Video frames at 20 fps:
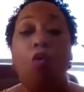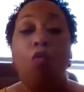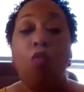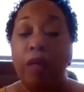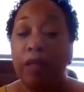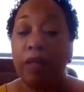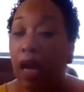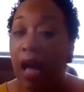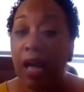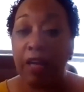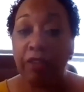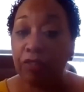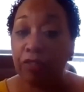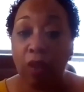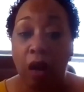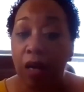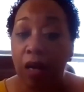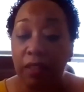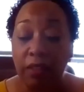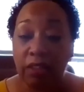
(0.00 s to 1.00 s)
what I
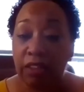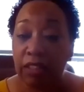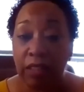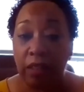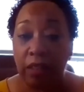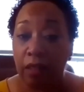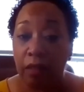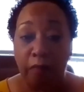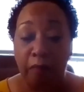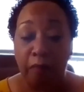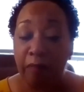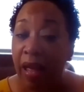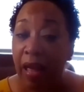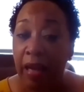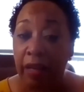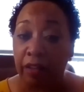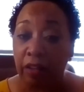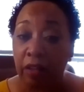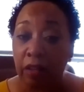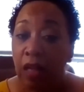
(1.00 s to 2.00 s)
thought didn't
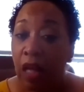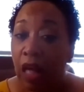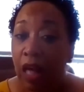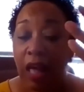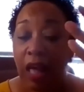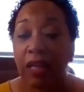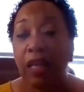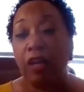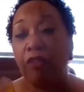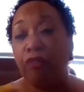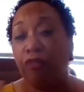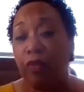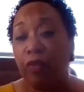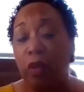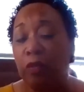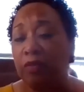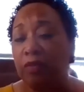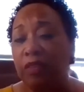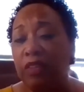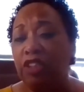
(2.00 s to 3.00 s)
matter and I
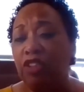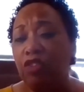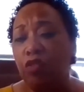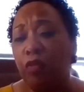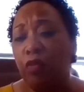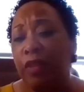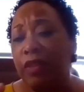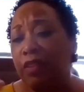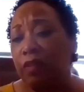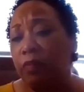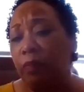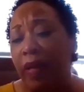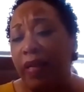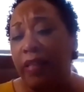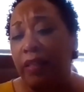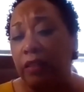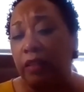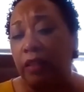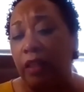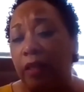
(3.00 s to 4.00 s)
felt
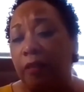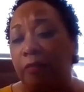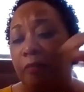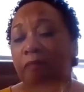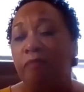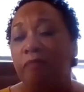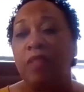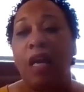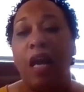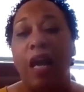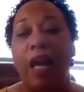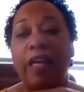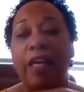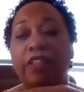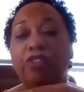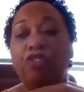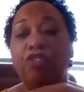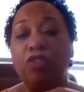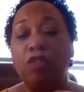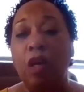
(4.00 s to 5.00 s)
disrespected.
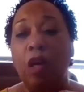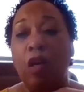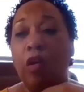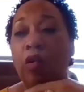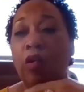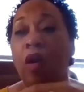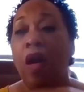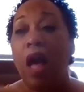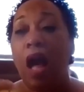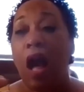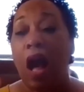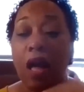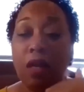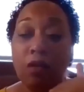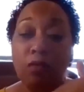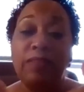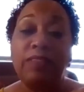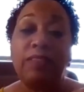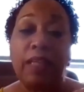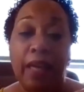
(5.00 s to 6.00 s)
And so I
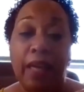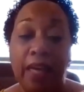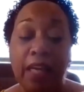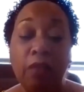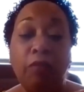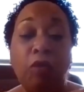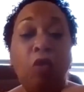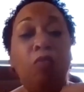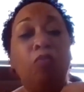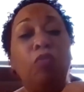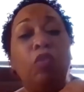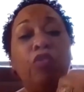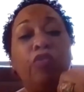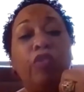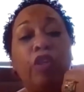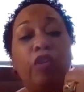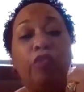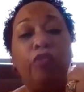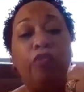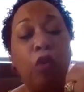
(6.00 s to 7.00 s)
was able
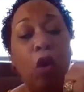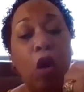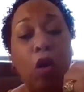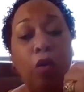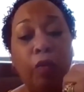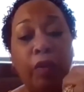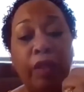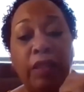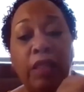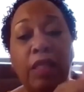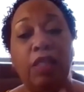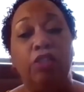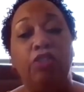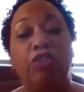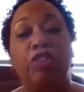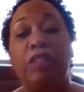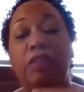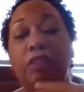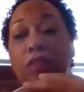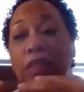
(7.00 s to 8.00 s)
moving forward
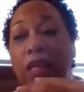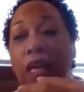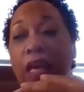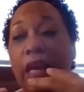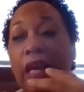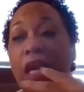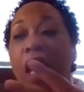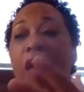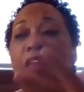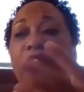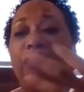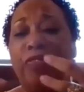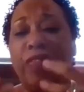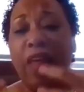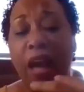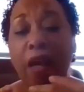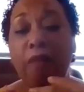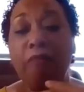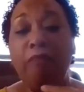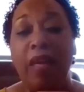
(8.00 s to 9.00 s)
to say,
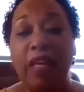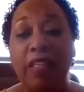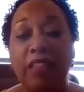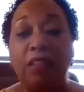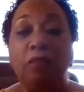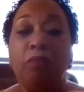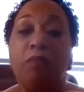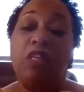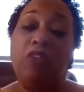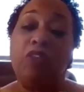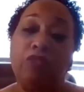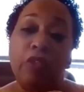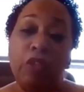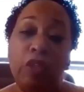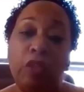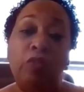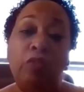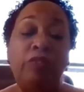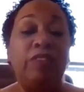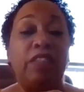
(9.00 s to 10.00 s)
that makes me
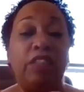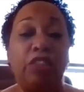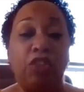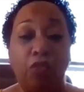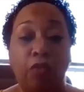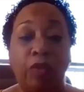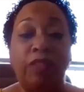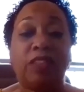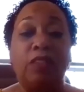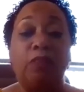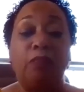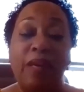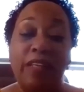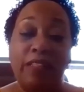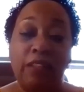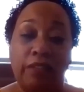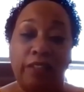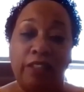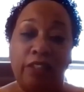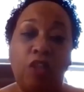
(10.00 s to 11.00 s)
feel
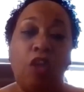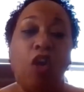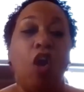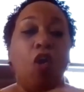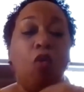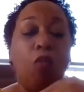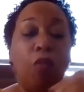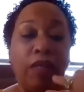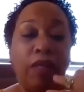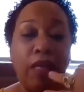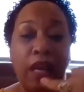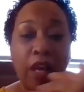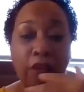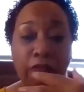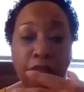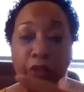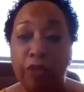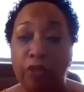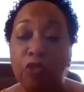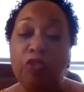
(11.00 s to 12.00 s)
disrespected
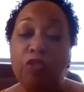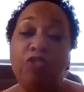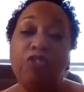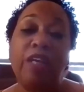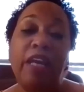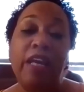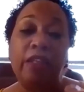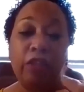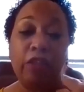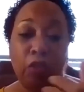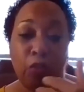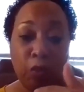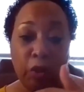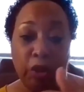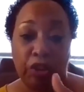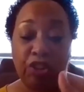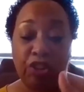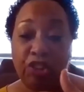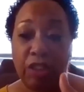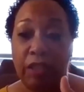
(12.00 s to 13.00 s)
whenever you say the
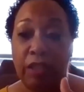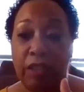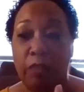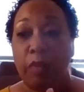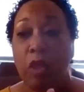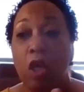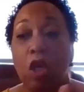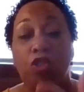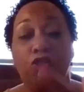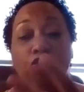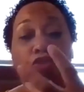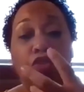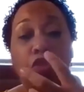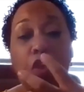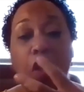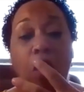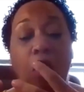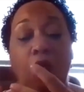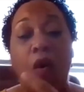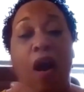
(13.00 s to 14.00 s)
word shut up.
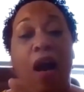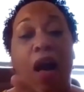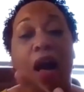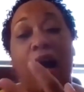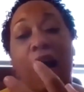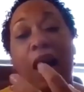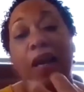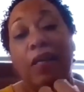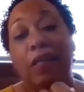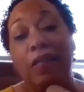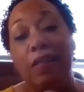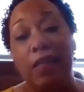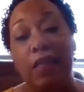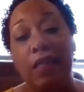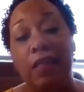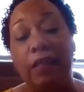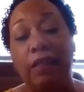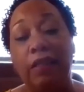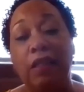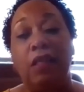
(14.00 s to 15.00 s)
So I
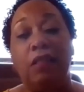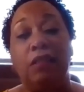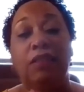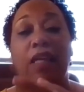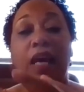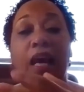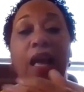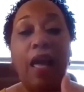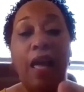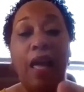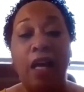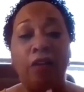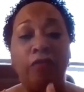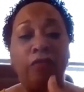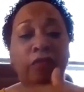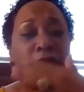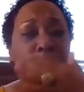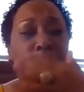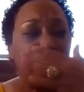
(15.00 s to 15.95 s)
needed to have,